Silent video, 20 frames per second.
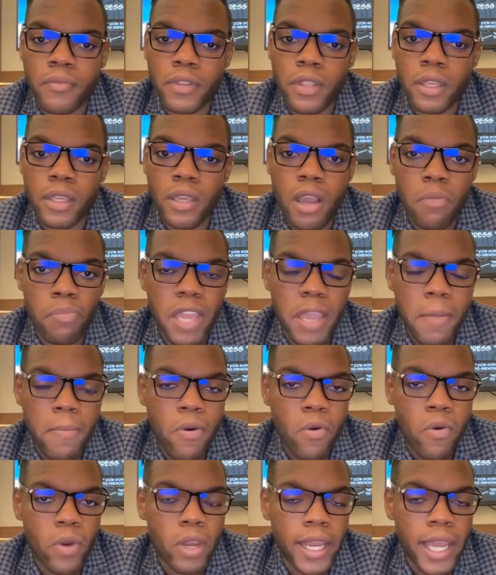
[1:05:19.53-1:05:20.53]
young
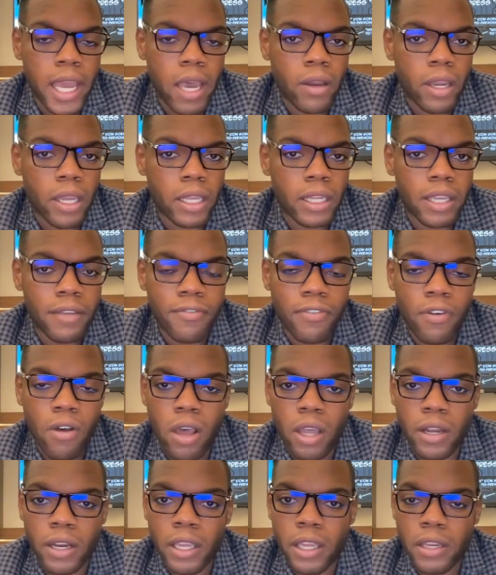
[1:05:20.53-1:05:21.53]
people went out and they
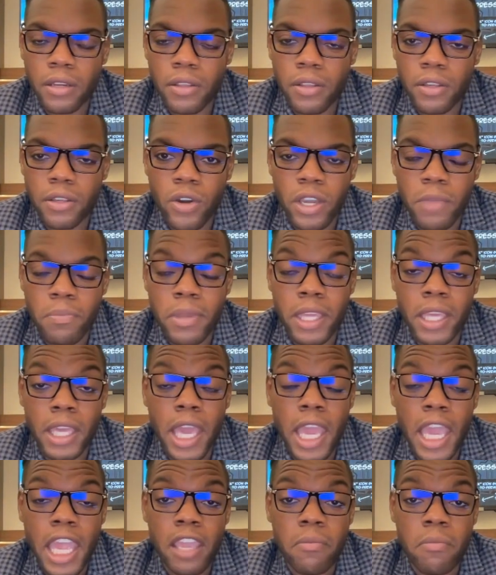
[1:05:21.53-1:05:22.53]
fought, and it
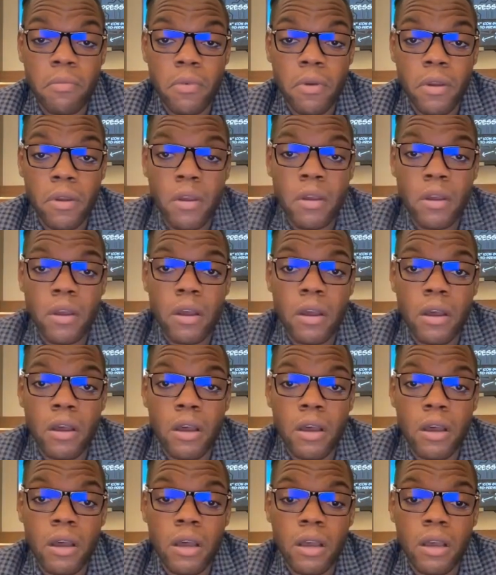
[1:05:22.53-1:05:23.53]
became
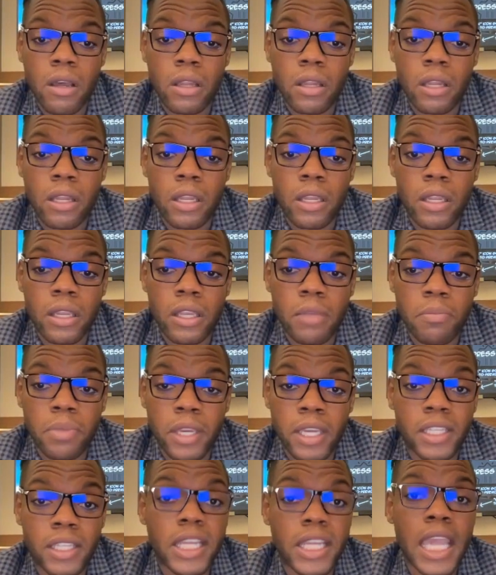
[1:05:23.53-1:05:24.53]

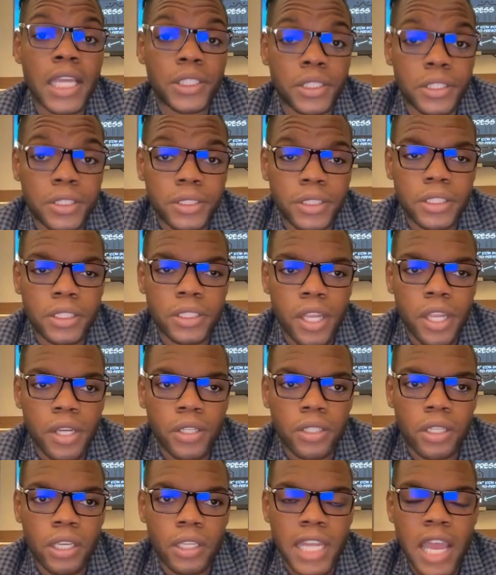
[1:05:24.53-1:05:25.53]
contagious
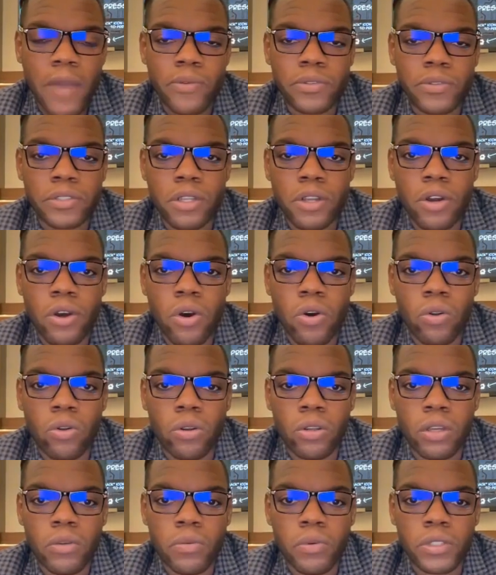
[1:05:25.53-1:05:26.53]
essentially, and that was the
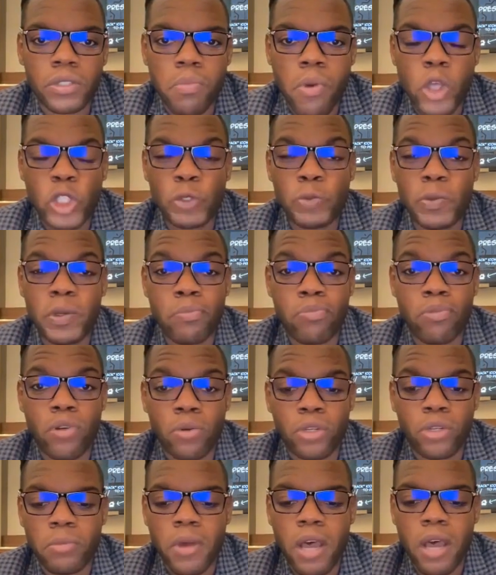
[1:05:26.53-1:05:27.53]
goal. It was supposed to be
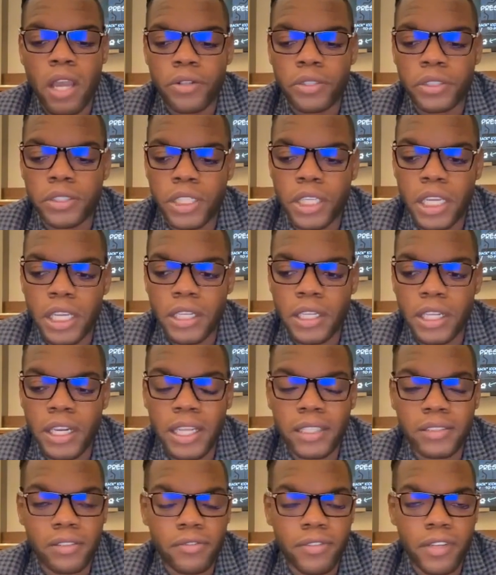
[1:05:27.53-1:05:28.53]
pro-democracy, and
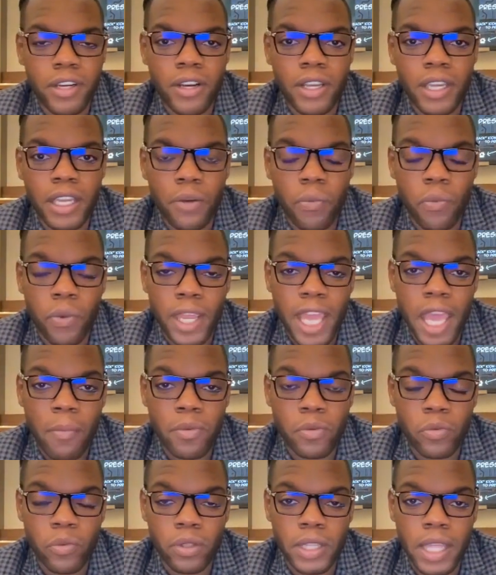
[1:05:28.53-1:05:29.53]
then at the very end, what
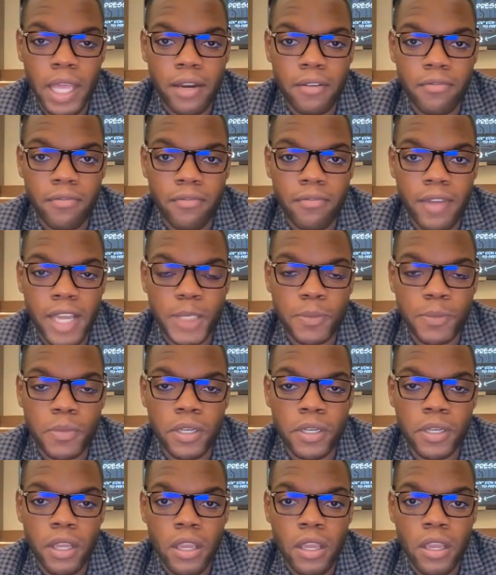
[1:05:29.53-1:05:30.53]
happened with that
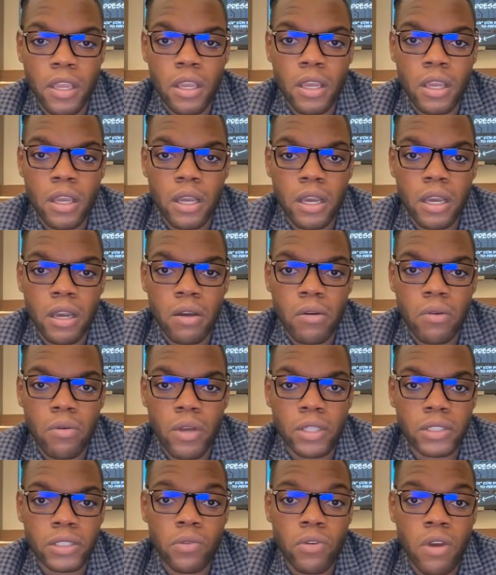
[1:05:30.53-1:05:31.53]
investment
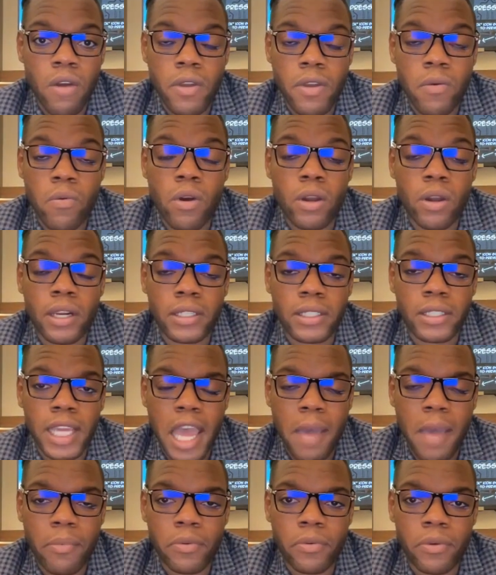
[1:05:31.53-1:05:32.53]
wasn't what we wanted to
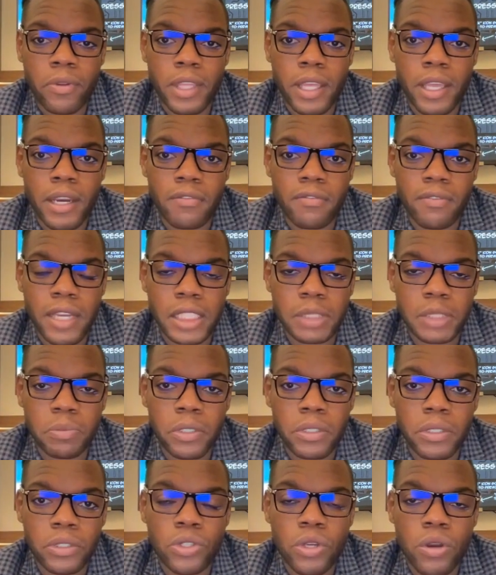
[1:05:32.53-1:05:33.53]
happen with that
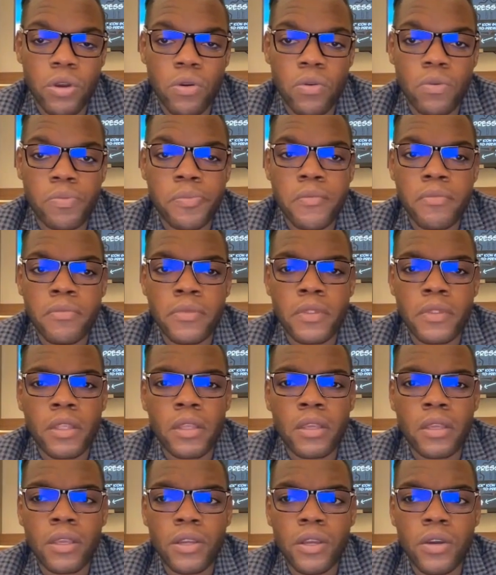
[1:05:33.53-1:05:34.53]
investment. So
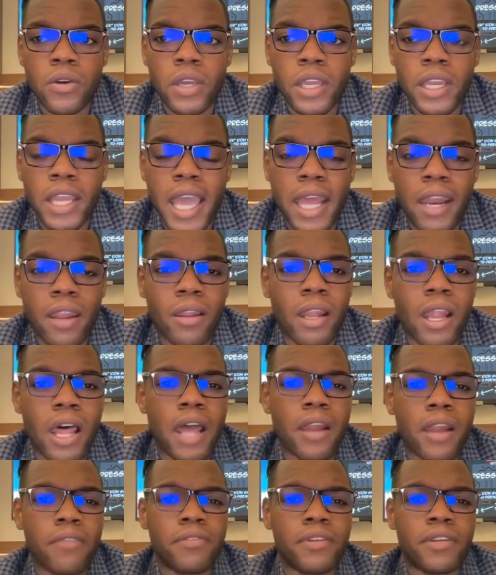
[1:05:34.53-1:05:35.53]
it had a
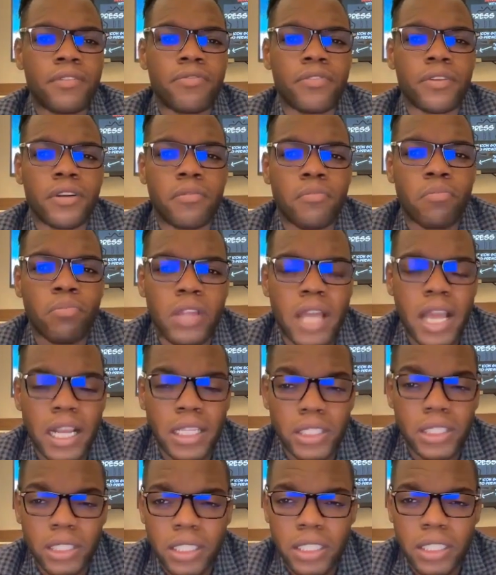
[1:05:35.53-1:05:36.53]
lot of different
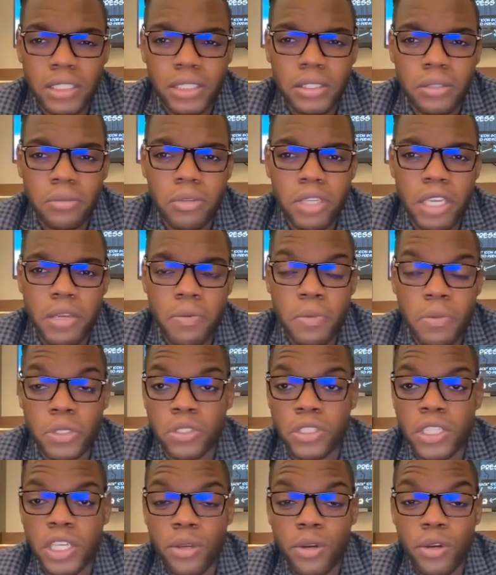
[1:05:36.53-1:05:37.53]
complexities. It was
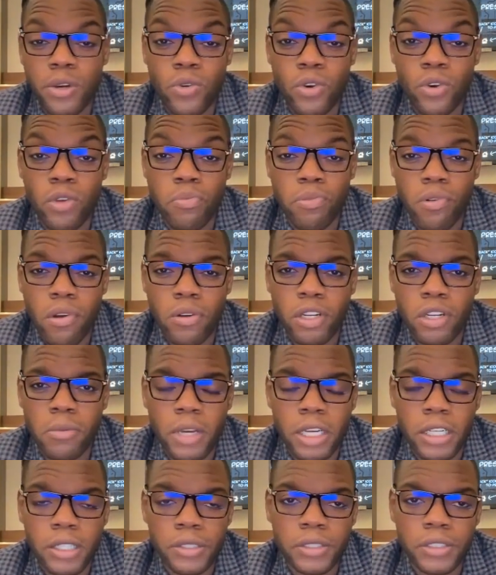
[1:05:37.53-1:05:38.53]
centered on
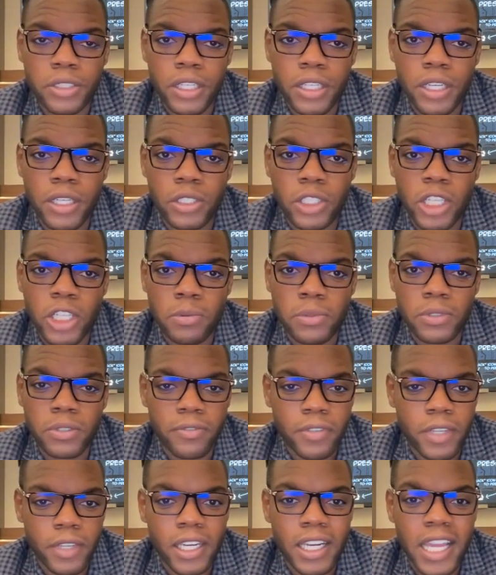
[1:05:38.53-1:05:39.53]
pro-democracy in terms
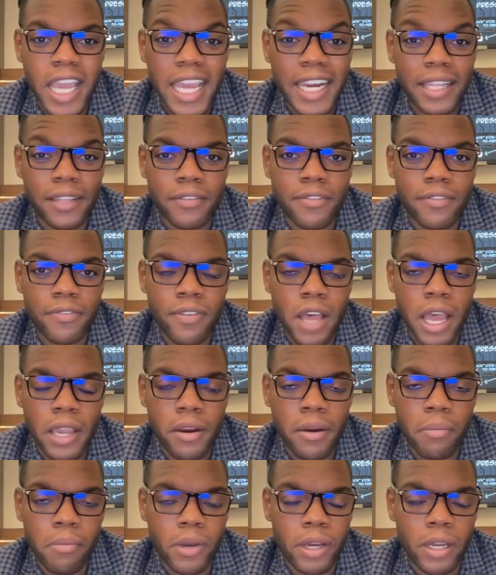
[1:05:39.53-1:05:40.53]
of igniting the
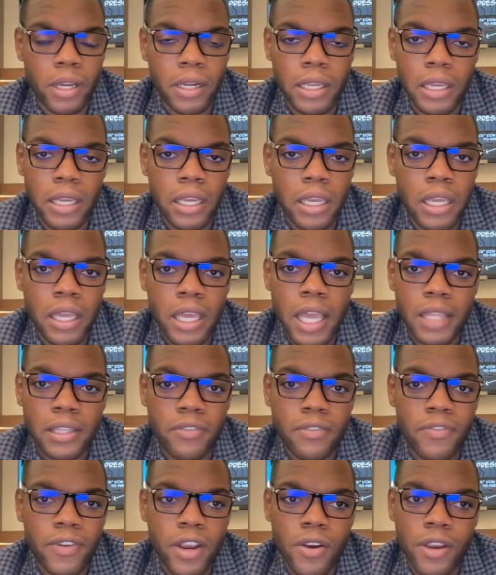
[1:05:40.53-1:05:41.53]
fire, but at
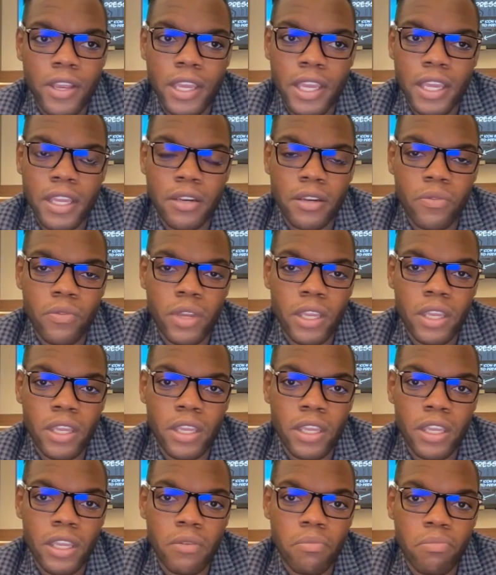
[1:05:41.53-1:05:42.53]
the very end,
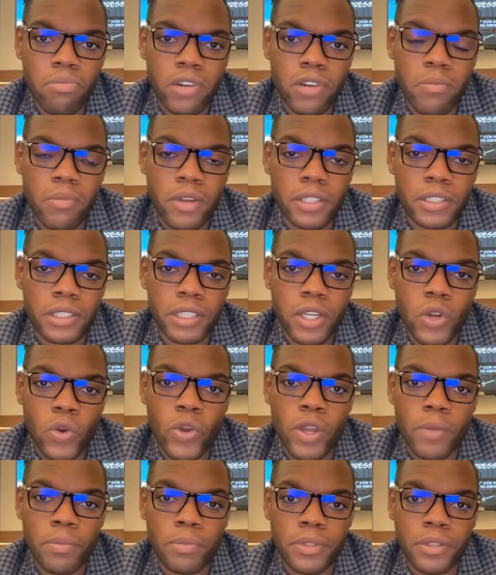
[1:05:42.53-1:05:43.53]
we pretty much
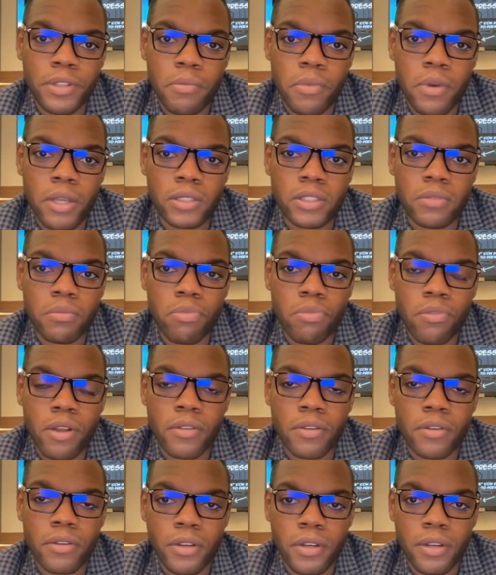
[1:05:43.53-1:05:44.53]
equipped the Muslim
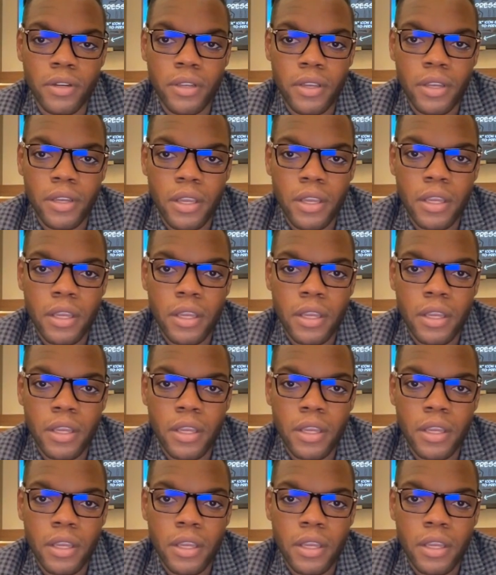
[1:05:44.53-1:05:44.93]
Brotherhood